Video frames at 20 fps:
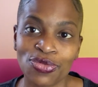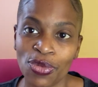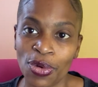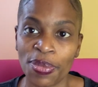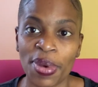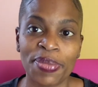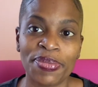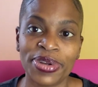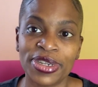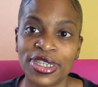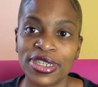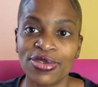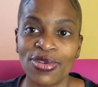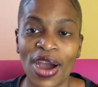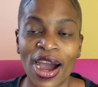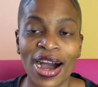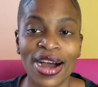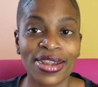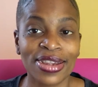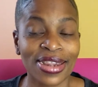remember to
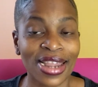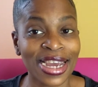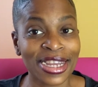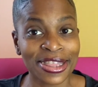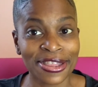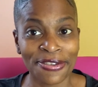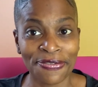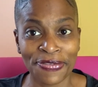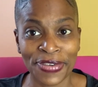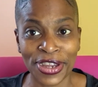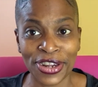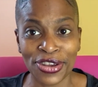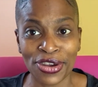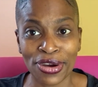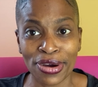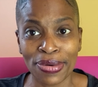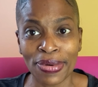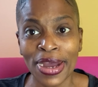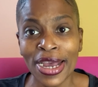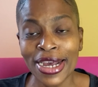like the
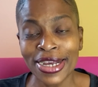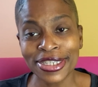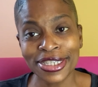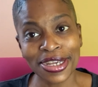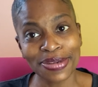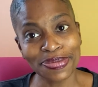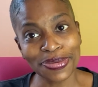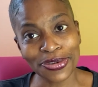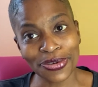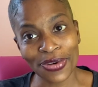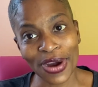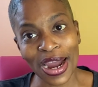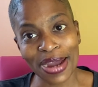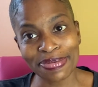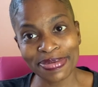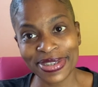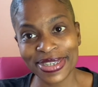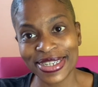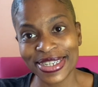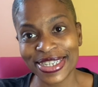video,
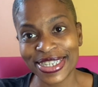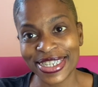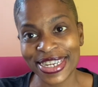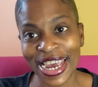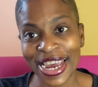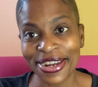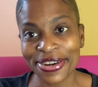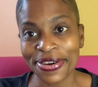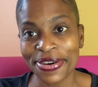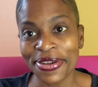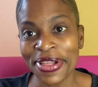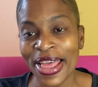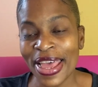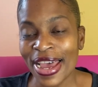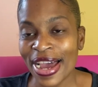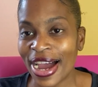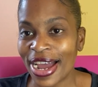subscribe to the channel.